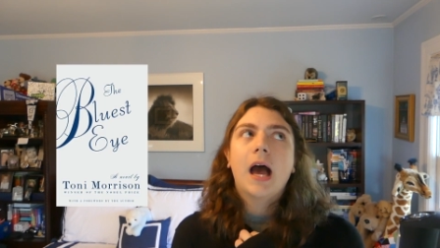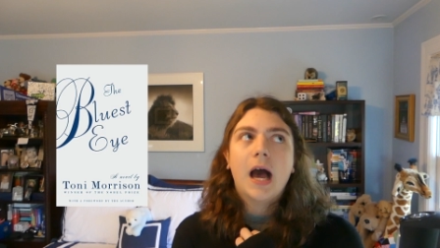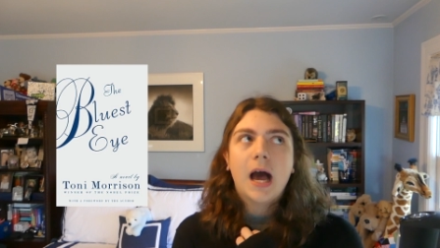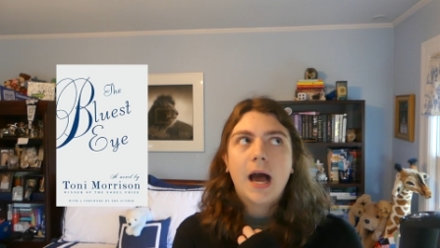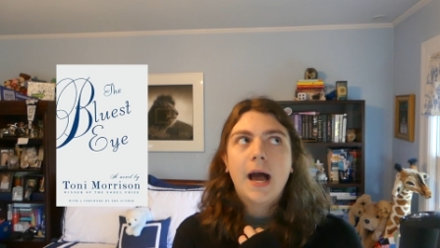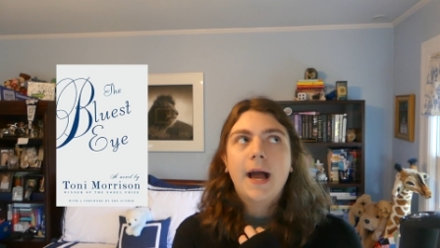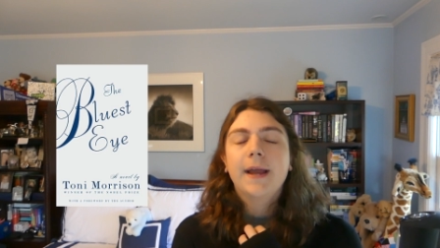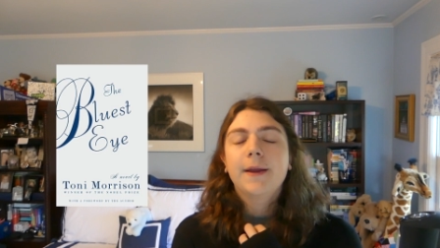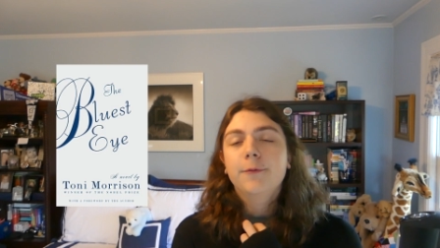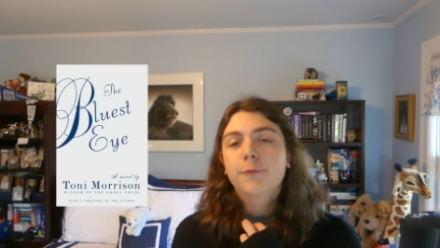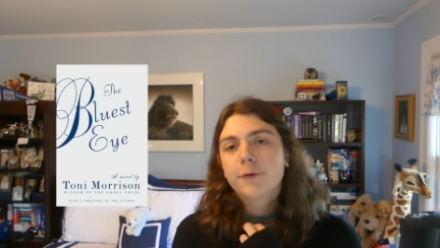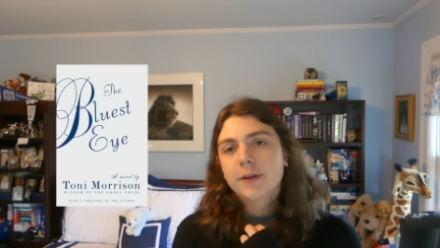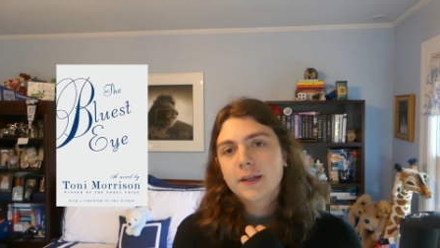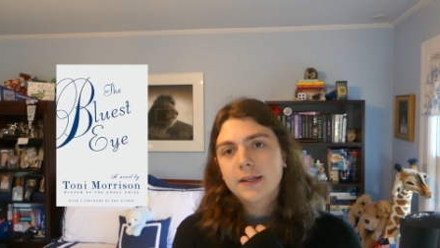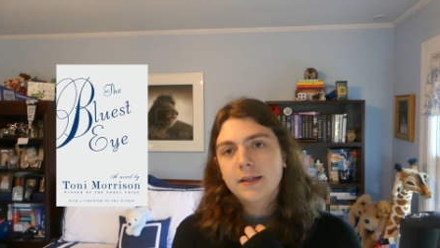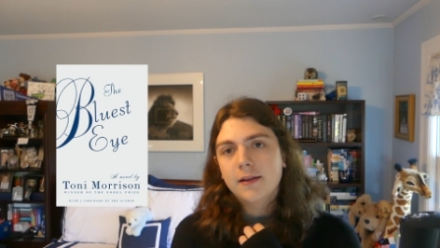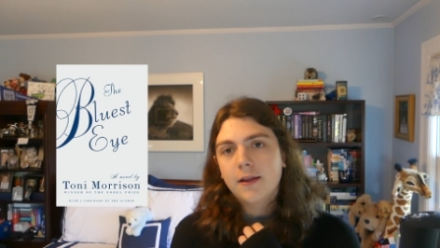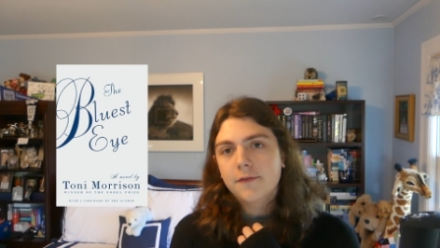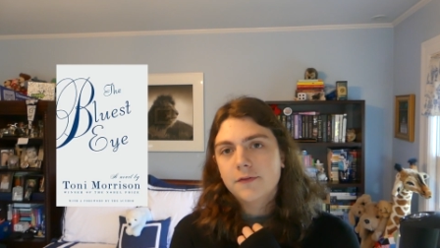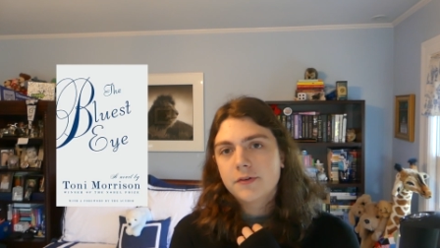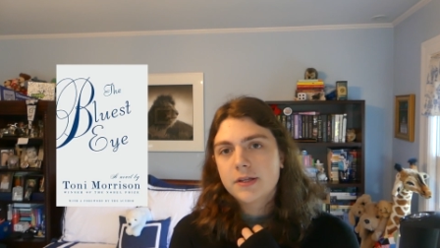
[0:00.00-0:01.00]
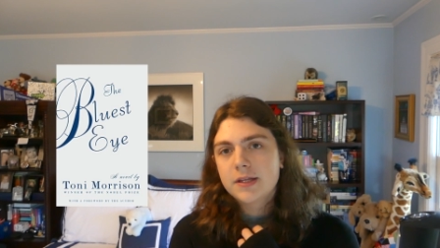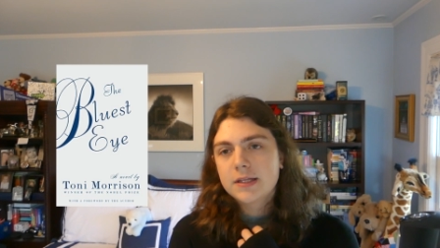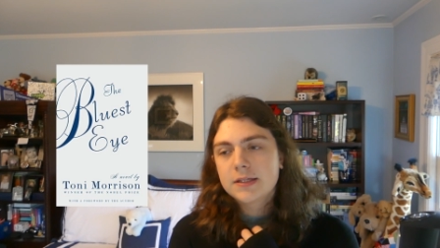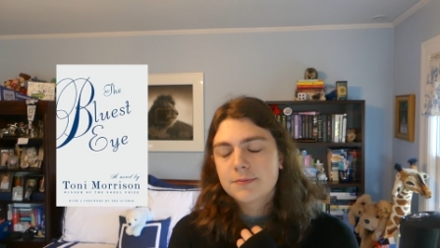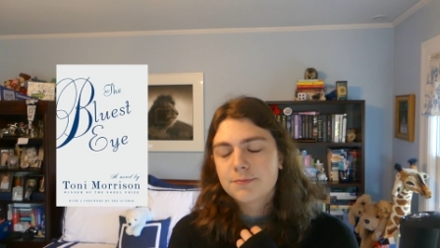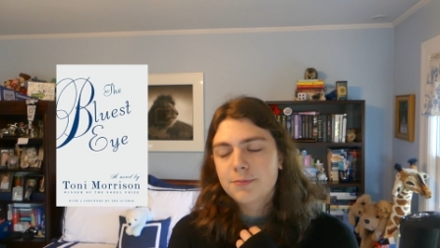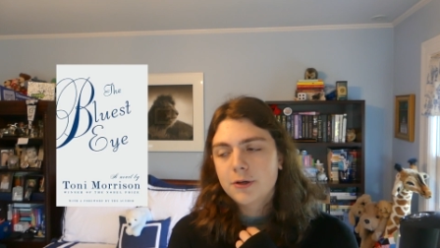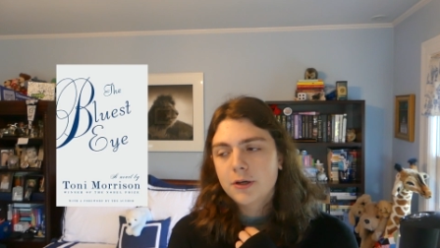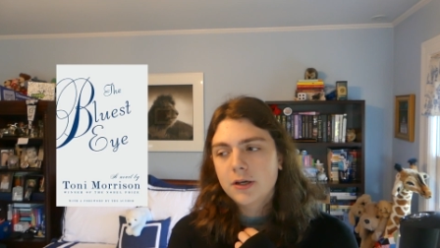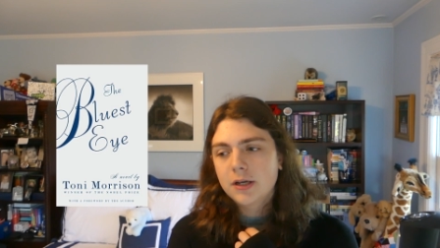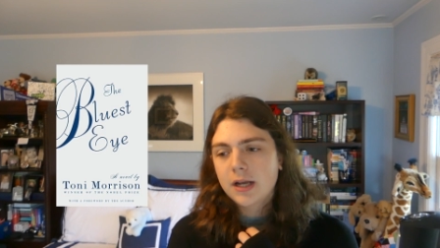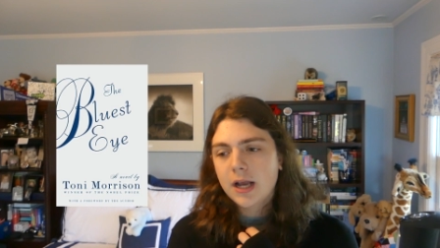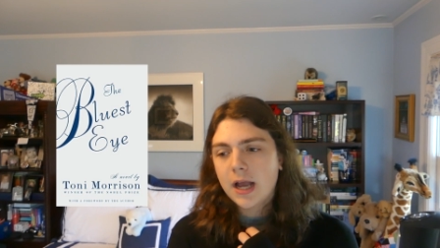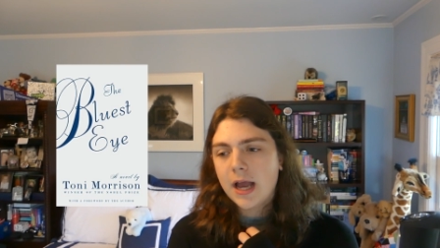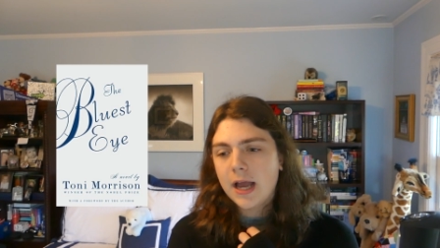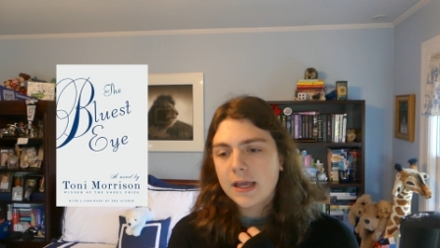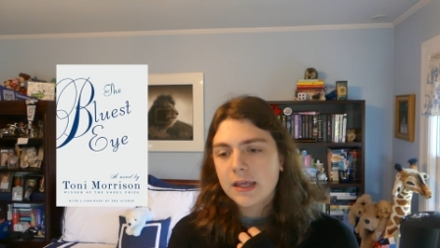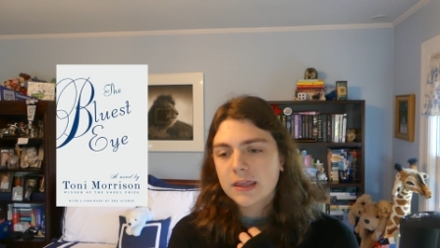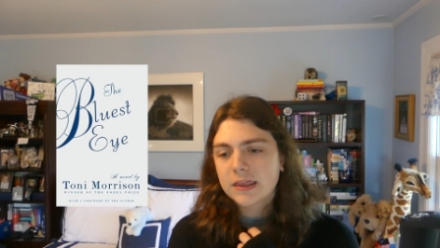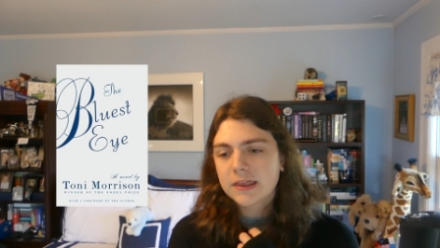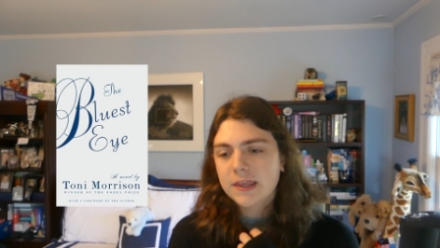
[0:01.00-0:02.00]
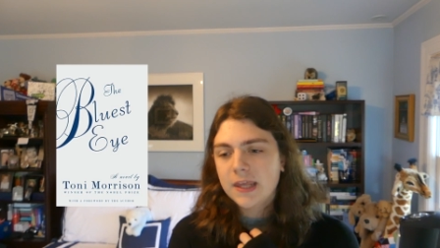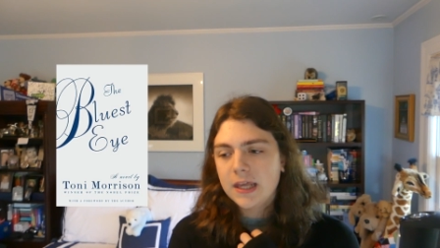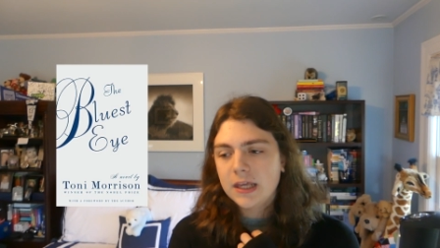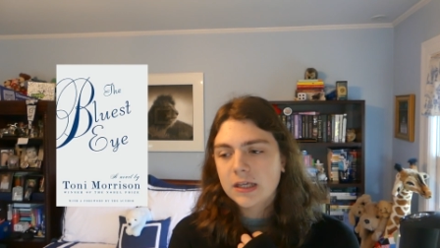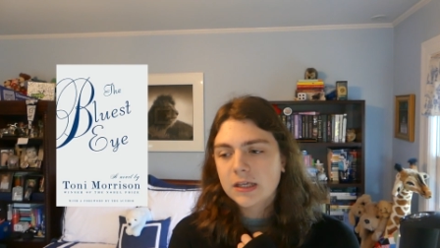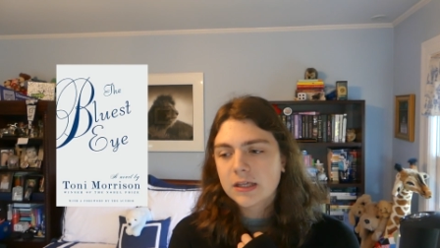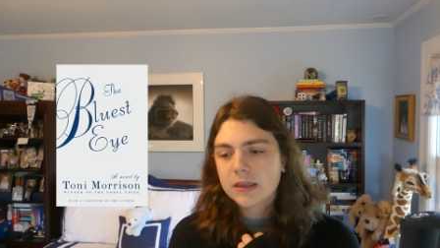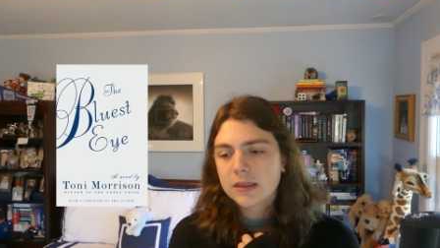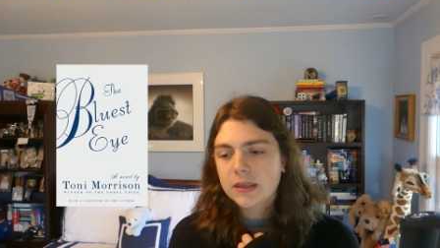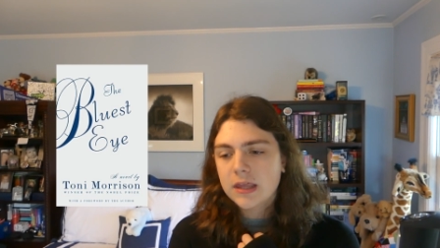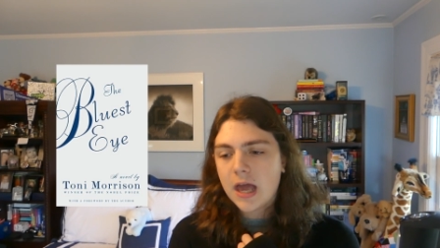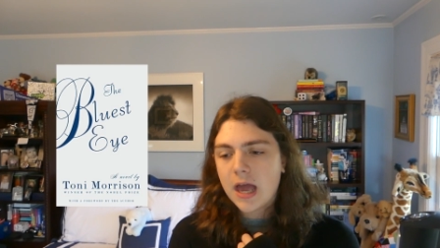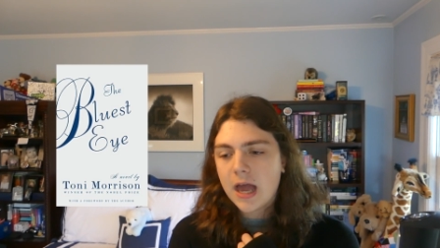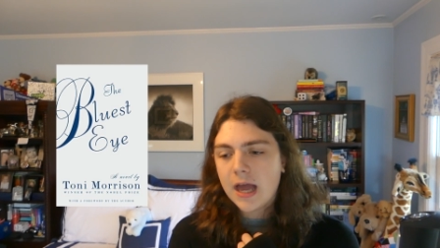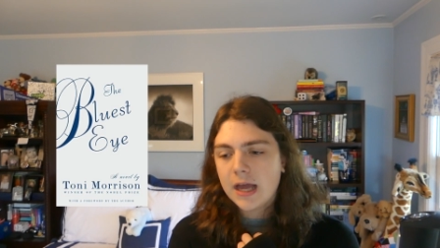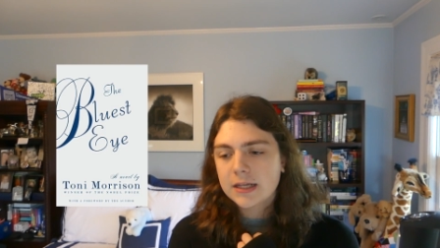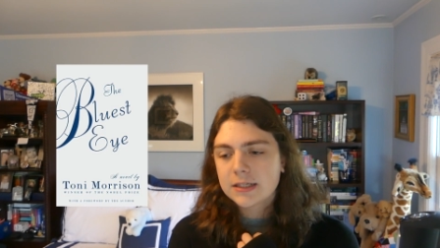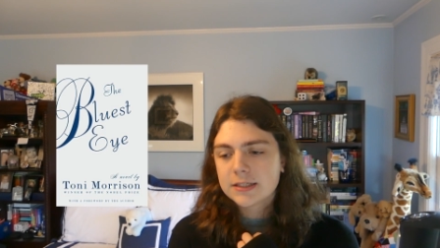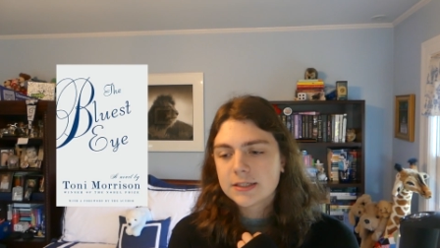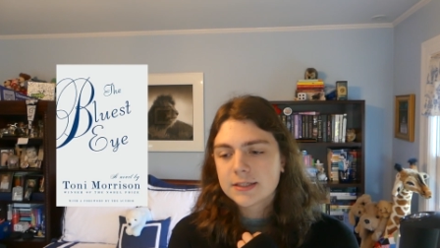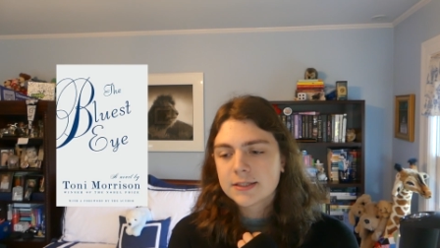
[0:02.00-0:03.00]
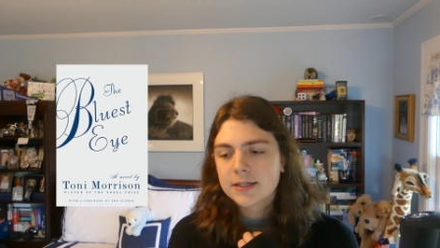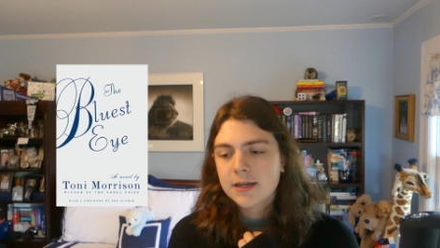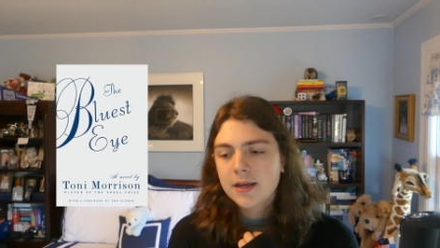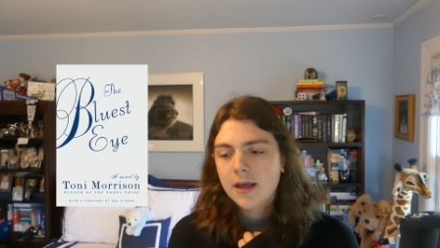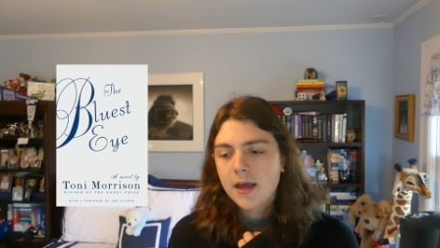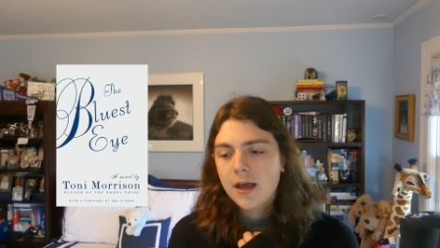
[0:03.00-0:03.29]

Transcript: I really loved this book. I think that